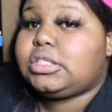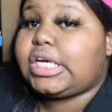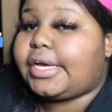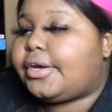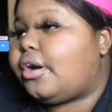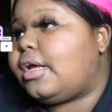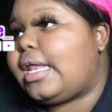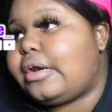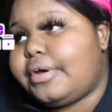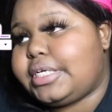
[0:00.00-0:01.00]
Check your girl
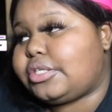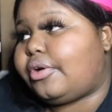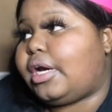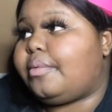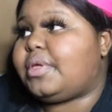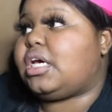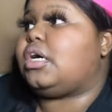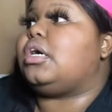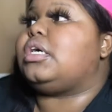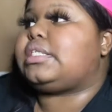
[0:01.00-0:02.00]
out on Instagram,
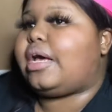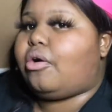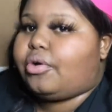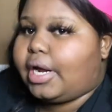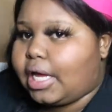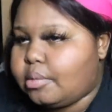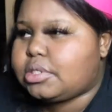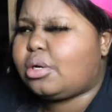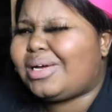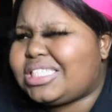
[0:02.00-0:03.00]
because how old I am
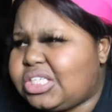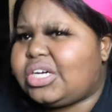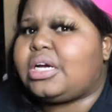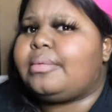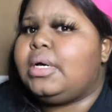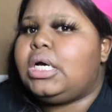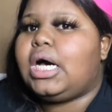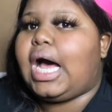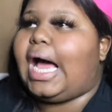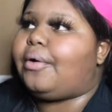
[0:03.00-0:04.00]
is on my Instagram.
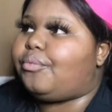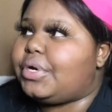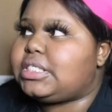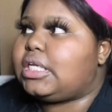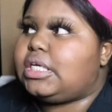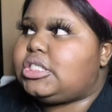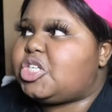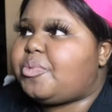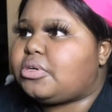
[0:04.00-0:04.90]
I recently just